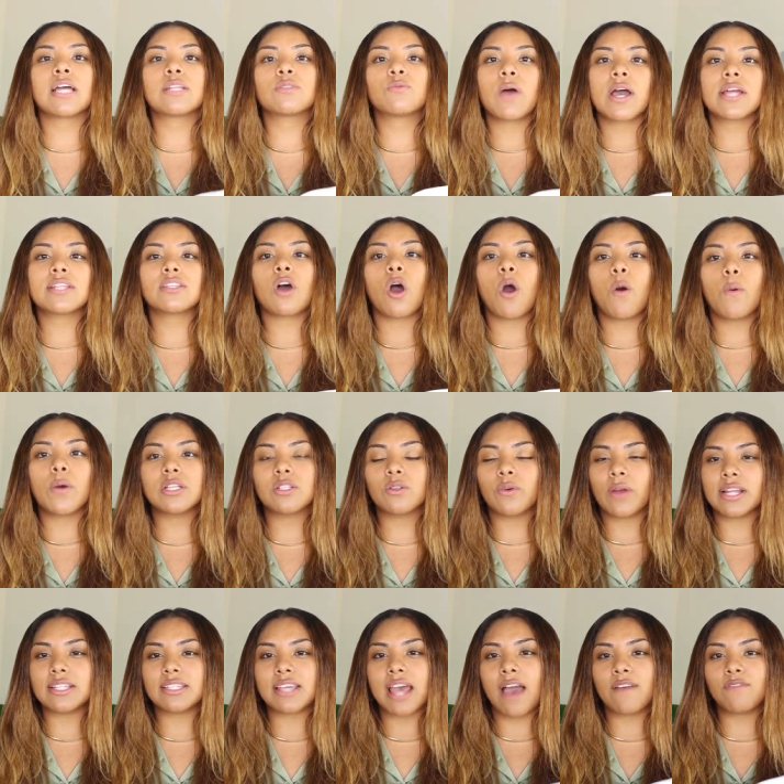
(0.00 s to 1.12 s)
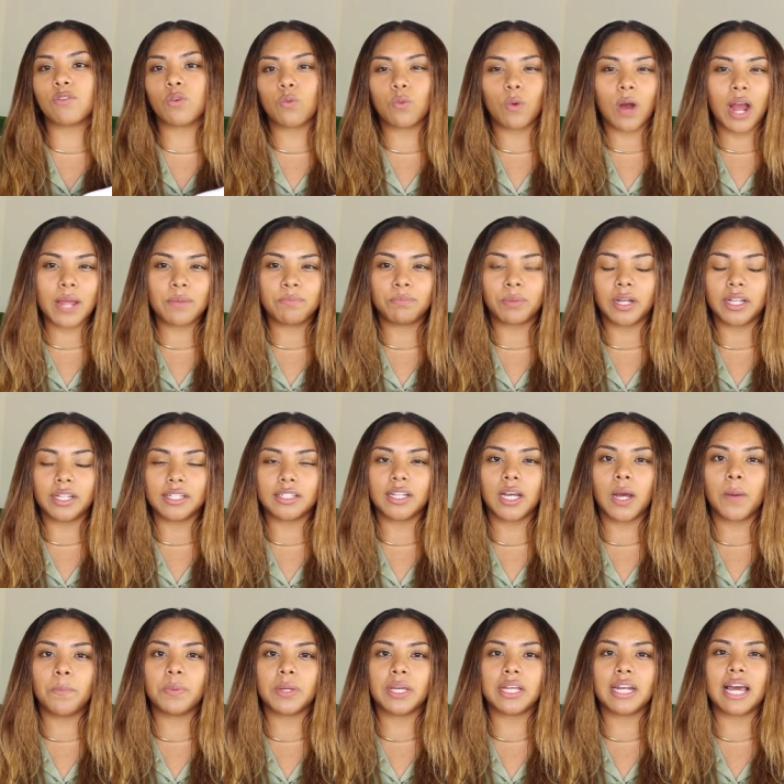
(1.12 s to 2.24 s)
that's why it's always great to have a white button
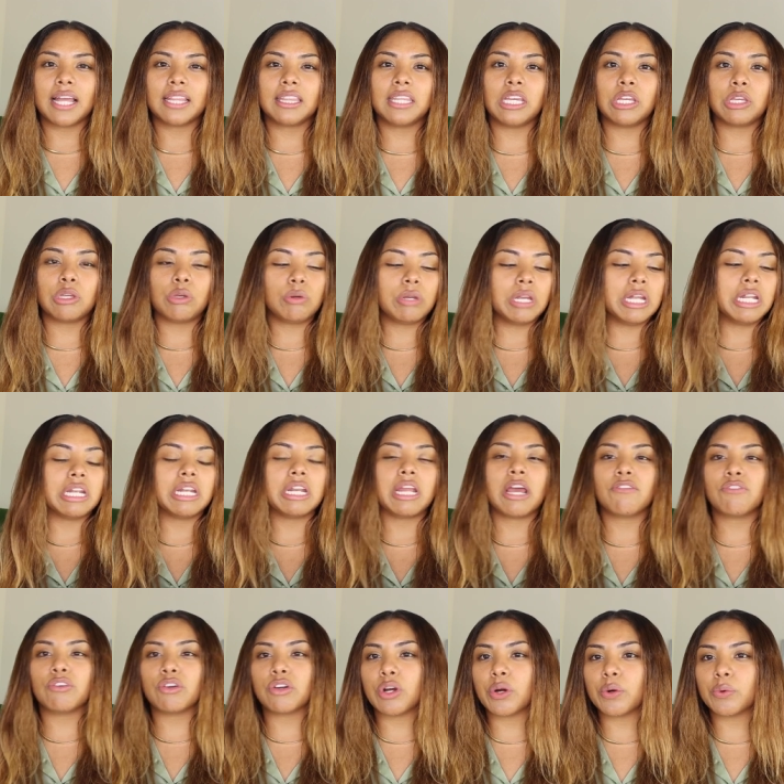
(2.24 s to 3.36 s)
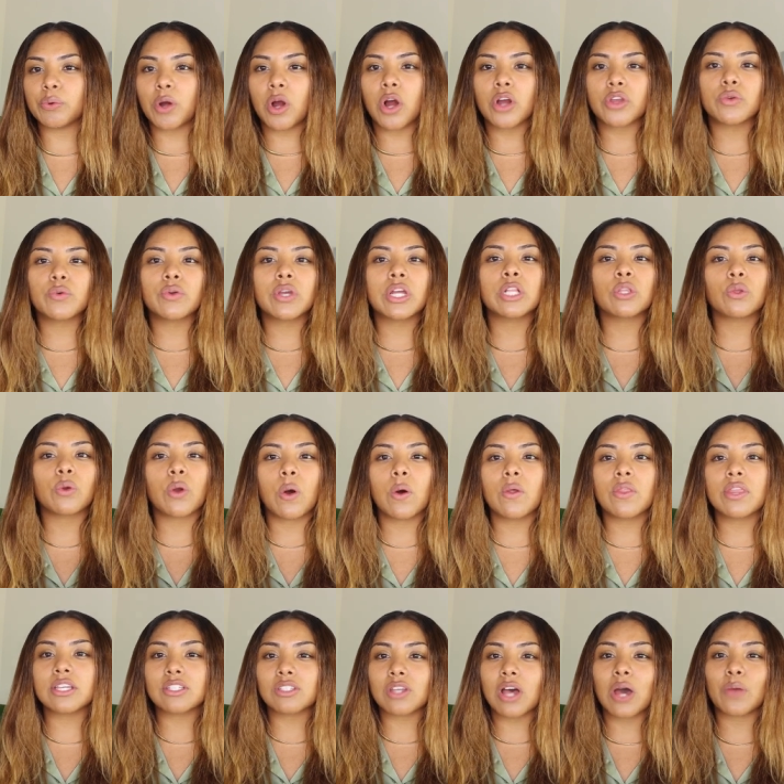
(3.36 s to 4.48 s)
up. And I think you can never go wrong. You can throw
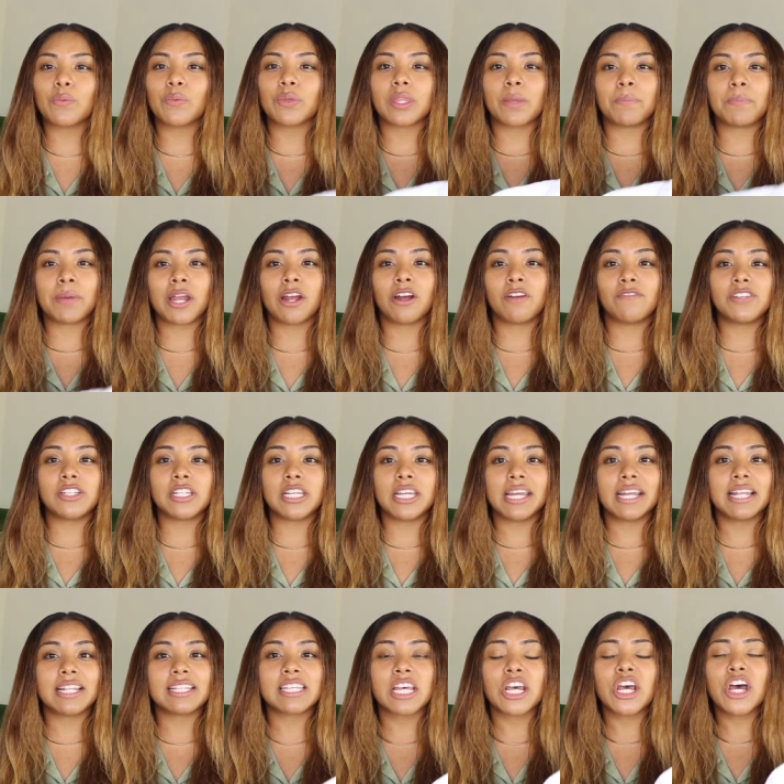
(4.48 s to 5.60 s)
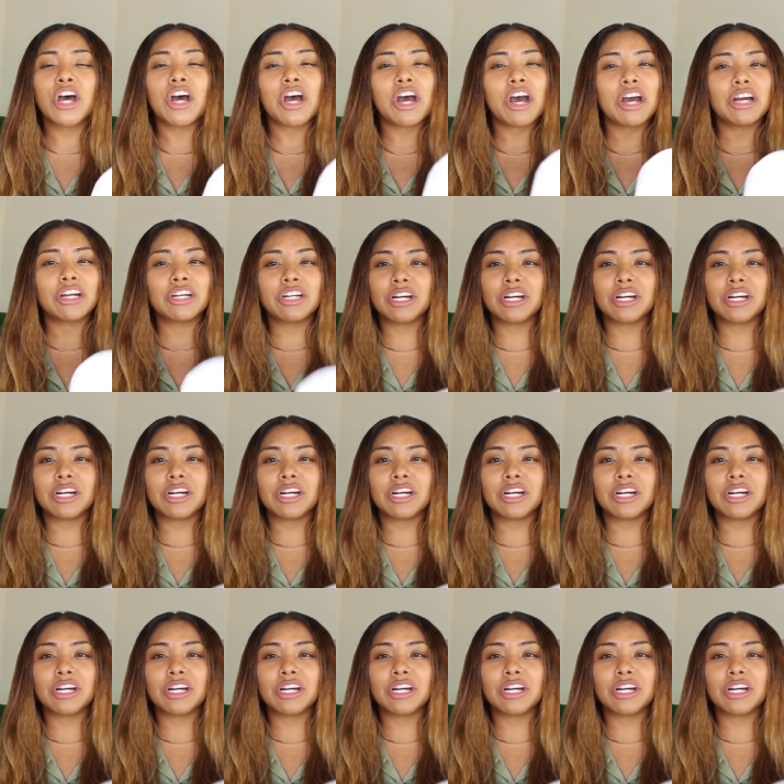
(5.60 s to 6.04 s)
this on with a pair of jeans, a